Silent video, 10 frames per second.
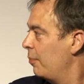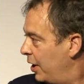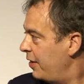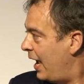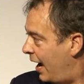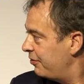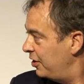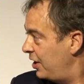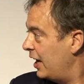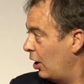but they have
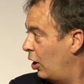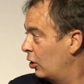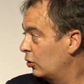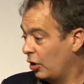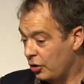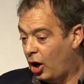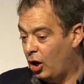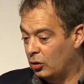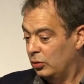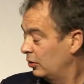to take a hold on the
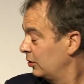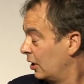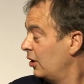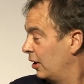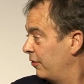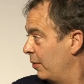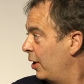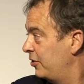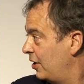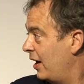whole of the
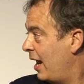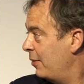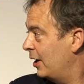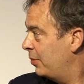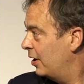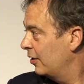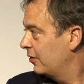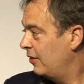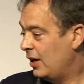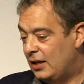most dynamic
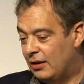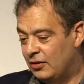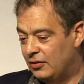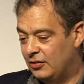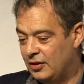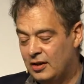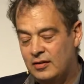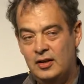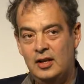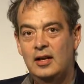parts of any given
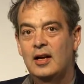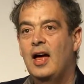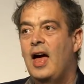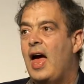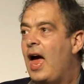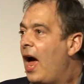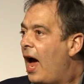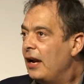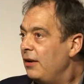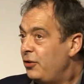society.
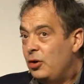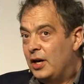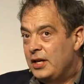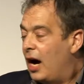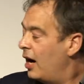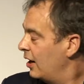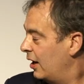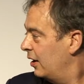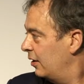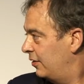And if you are
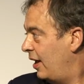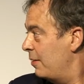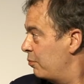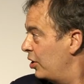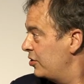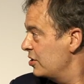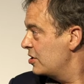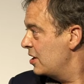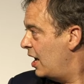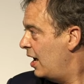young, say in Britain
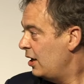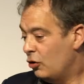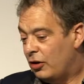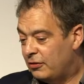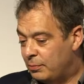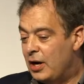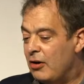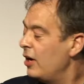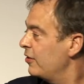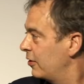today, your
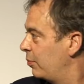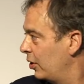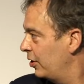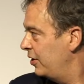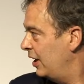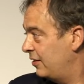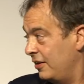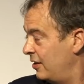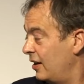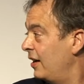experience of politics
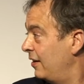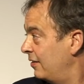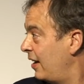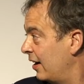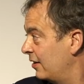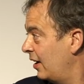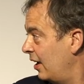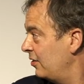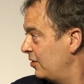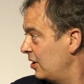is that it is stacked
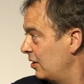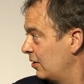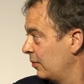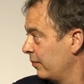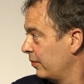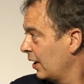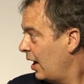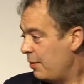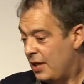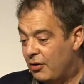against you.
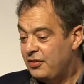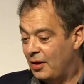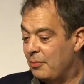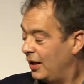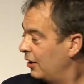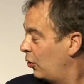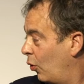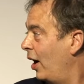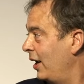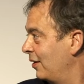I mean, there is something
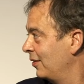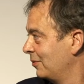quite